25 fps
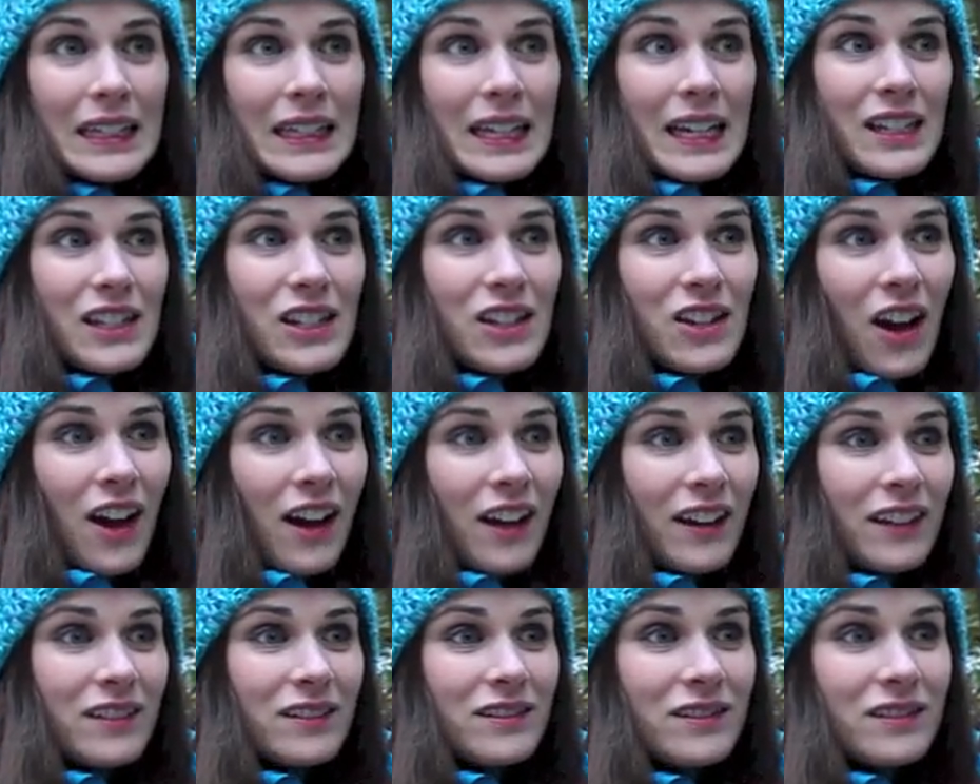It's
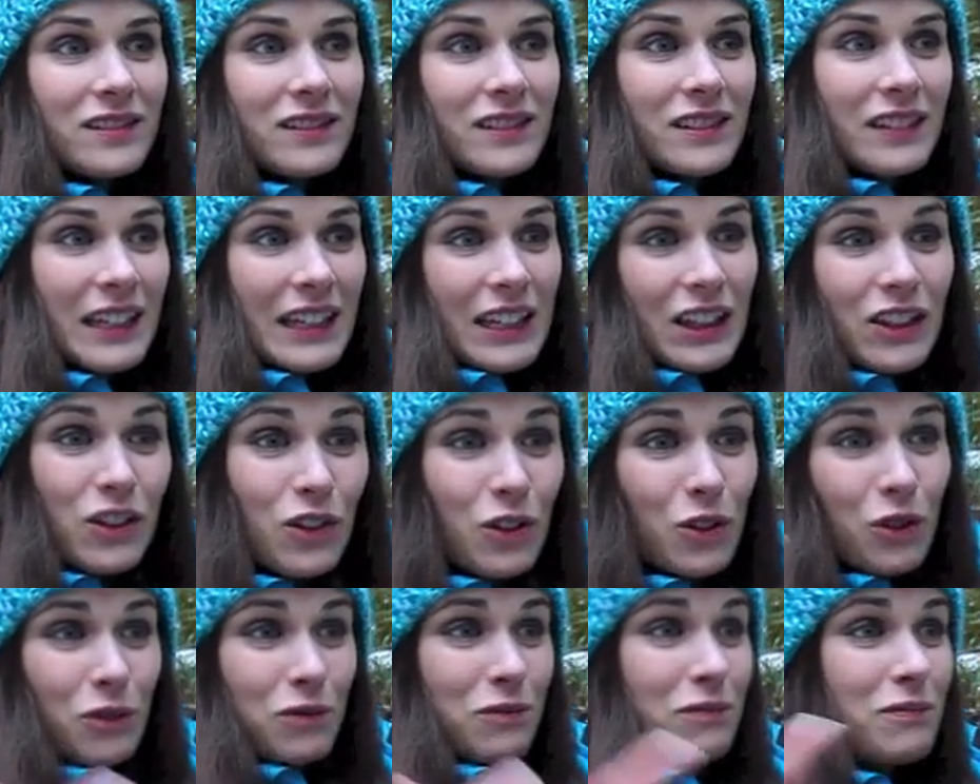not like
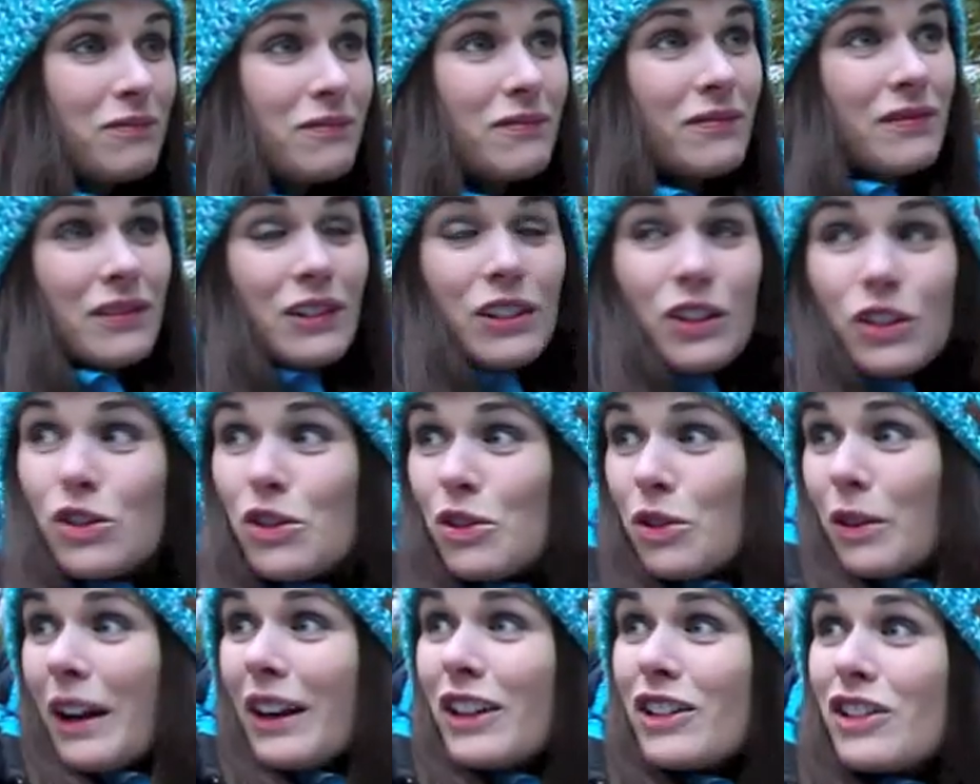there's
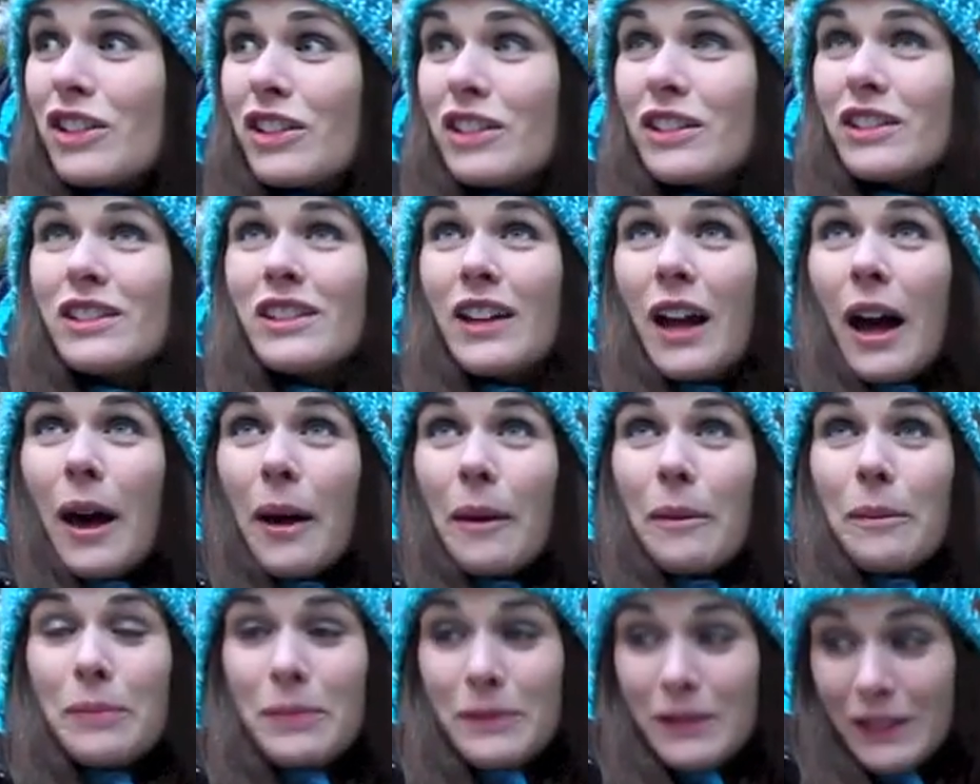directions,
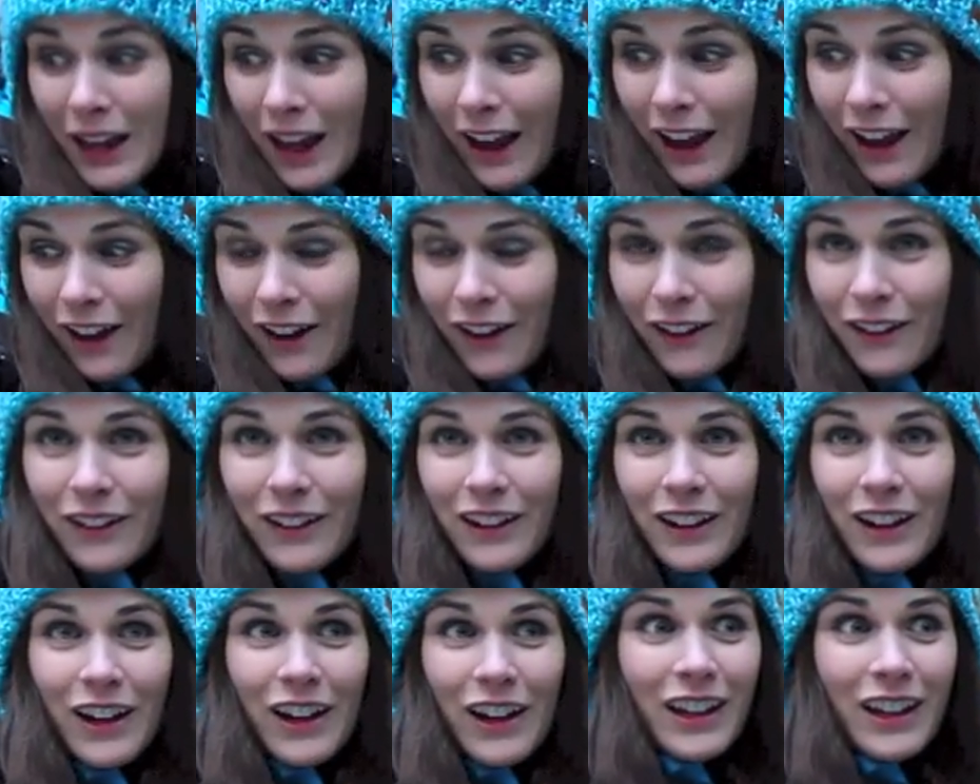up, down,
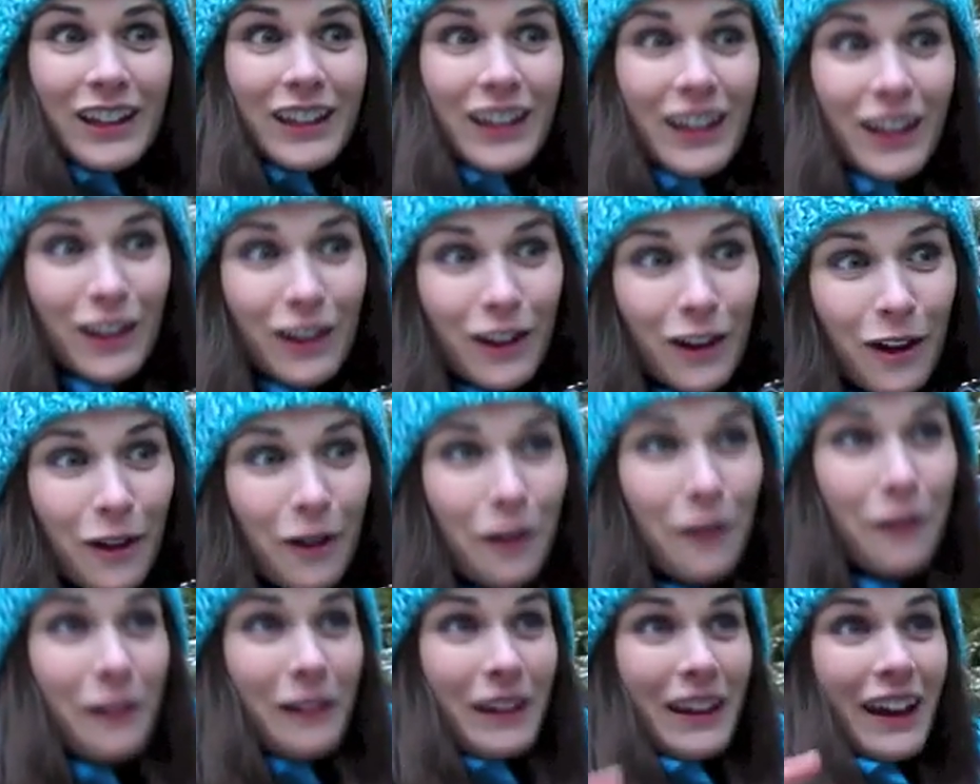get
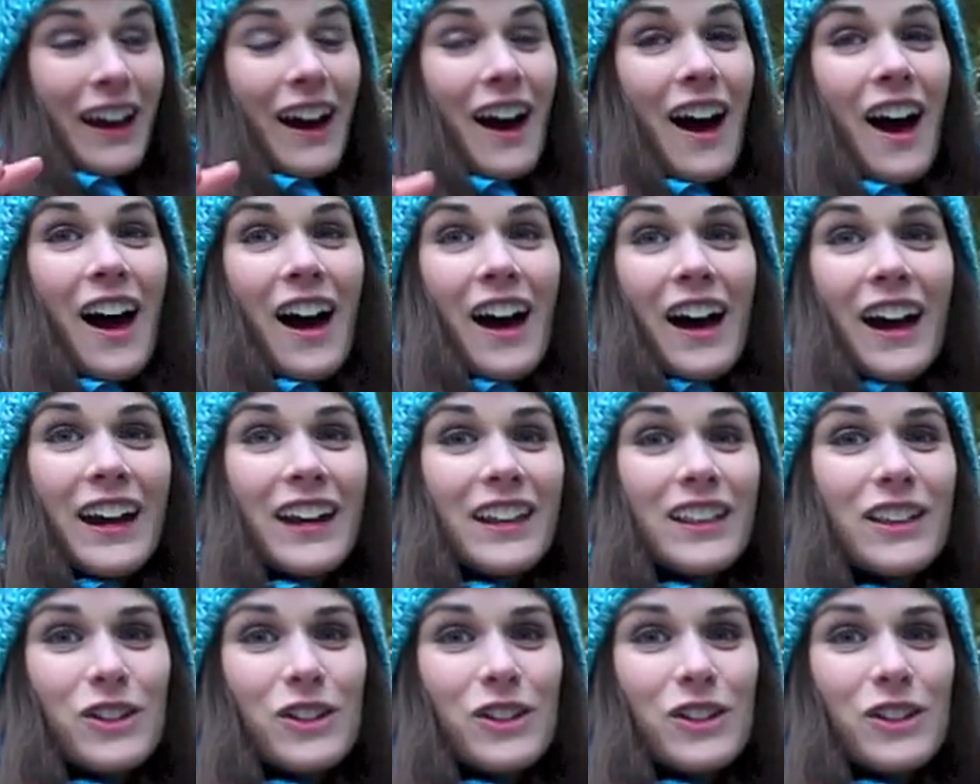low, get high.